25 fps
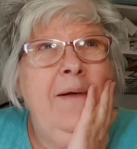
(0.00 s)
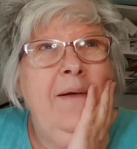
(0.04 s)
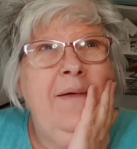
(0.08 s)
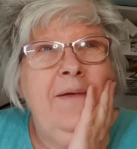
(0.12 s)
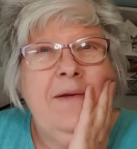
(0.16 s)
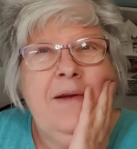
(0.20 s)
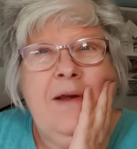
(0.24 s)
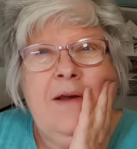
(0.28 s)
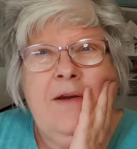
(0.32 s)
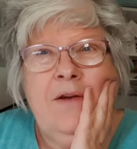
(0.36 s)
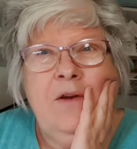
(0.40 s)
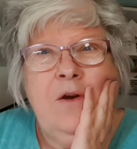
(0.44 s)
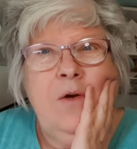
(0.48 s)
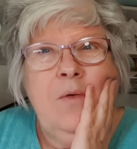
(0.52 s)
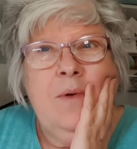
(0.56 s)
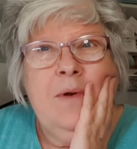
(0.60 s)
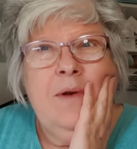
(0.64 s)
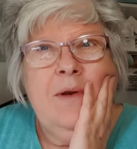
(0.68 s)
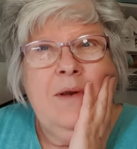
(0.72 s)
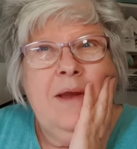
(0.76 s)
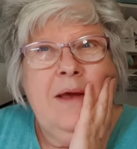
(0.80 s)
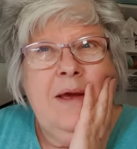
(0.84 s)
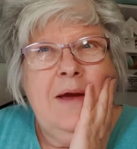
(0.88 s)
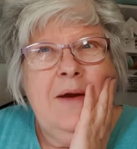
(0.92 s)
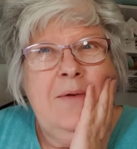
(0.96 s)
So that's going
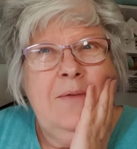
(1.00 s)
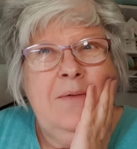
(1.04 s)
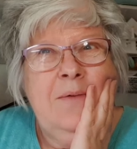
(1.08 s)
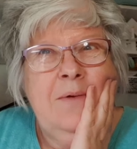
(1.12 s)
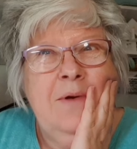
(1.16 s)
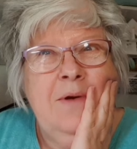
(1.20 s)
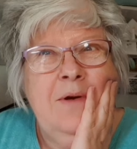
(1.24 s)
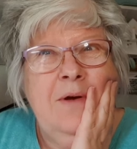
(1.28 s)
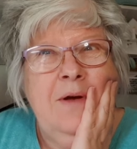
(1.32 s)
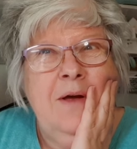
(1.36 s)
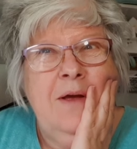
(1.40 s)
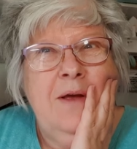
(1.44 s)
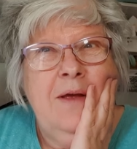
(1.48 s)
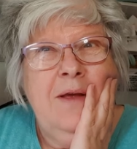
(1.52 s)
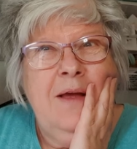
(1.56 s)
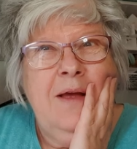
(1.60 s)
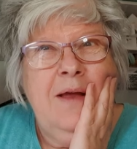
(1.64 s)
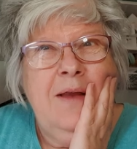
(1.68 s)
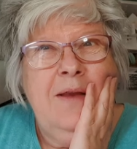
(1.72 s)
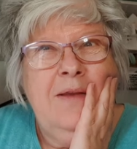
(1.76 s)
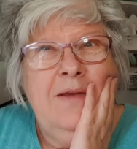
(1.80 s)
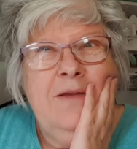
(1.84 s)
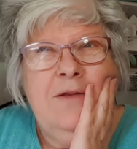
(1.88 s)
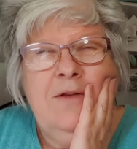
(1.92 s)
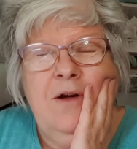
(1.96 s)
down.
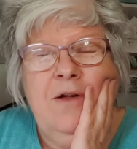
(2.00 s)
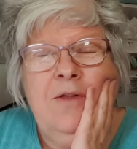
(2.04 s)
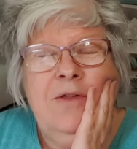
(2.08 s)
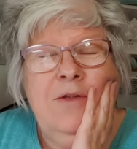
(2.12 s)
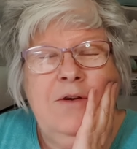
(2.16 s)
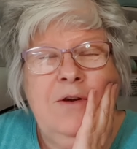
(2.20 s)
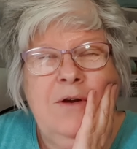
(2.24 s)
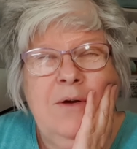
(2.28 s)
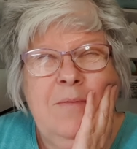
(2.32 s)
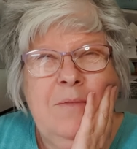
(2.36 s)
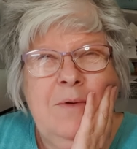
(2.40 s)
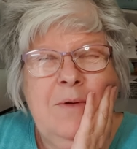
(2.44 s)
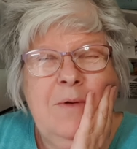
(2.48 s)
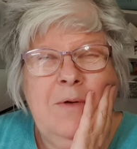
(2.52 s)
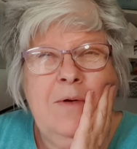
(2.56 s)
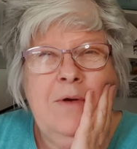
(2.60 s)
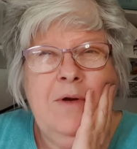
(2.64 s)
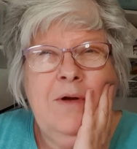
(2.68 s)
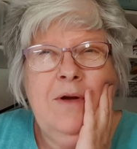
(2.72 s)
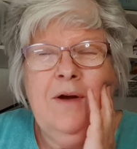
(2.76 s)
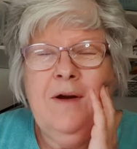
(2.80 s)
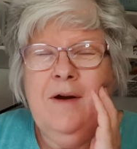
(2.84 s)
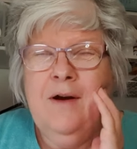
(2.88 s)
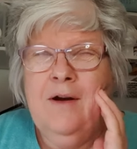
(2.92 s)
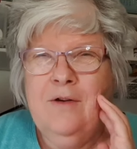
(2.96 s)
And it's not that
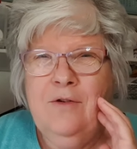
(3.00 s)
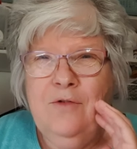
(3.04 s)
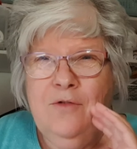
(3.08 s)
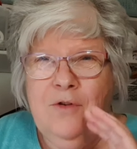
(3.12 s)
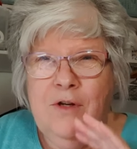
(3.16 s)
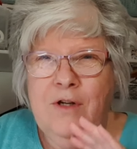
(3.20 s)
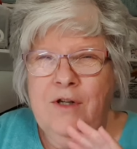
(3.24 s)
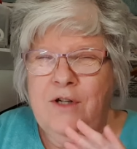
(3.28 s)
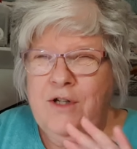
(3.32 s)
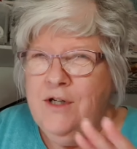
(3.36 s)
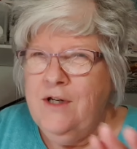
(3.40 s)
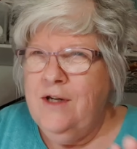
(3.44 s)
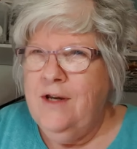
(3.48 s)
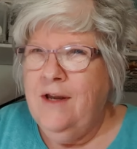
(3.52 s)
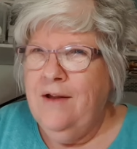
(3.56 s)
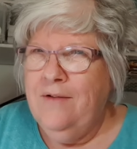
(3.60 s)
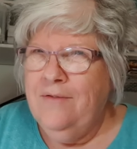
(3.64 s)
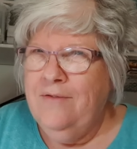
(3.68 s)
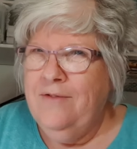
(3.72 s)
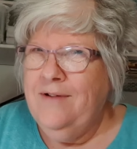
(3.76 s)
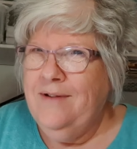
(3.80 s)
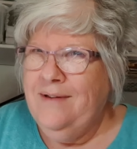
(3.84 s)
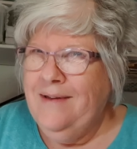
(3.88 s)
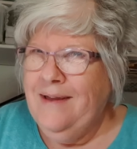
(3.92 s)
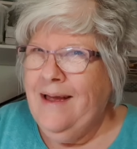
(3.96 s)
I drink gin
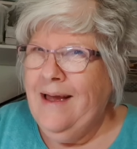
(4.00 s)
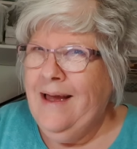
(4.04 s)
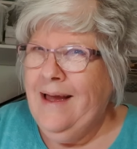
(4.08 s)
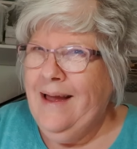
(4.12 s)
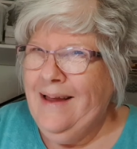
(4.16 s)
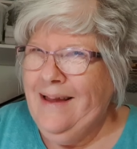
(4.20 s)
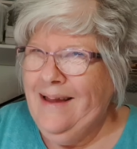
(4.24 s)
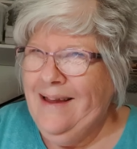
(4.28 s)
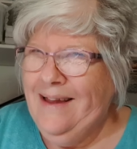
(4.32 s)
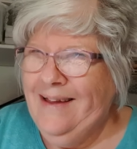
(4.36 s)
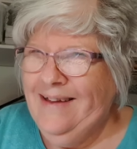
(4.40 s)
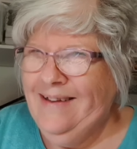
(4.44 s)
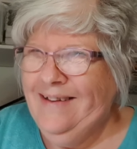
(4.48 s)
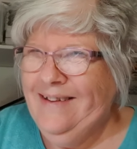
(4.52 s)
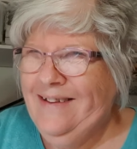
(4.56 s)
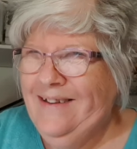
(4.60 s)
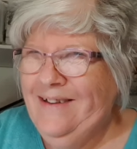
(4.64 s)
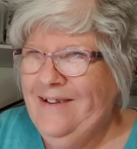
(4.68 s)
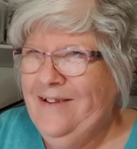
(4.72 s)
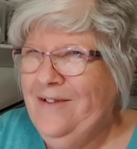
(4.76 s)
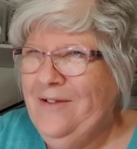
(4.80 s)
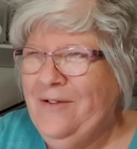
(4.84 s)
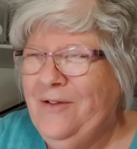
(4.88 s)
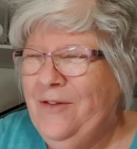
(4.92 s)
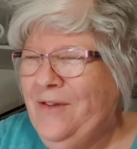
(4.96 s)
every day,
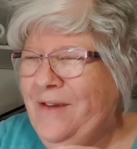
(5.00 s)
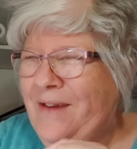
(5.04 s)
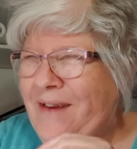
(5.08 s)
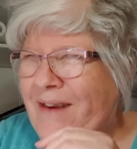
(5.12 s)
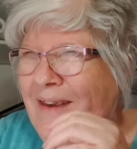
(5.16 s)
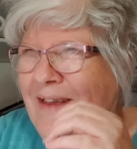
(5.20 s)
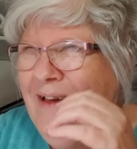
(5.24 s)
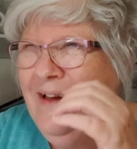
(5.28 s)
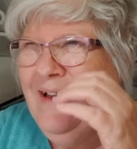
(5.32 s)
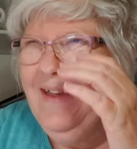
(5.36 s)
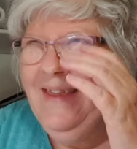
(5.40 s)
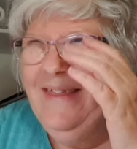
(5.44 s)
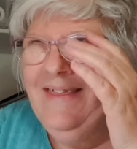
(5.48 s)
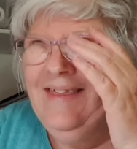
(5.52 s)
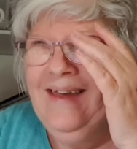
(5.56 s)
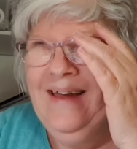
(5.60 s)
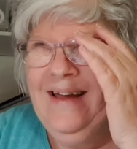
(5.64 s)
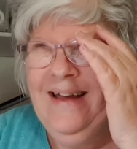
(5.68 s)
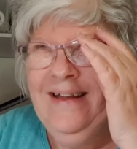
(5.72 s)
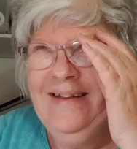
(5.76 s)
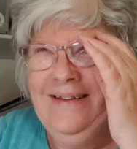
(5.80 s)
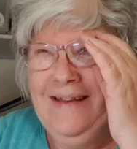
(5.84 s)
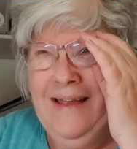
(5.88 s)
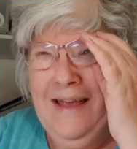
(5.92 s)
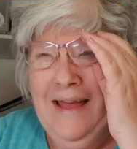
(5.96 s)
nothing like
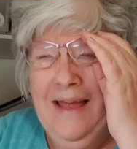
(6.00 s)
that.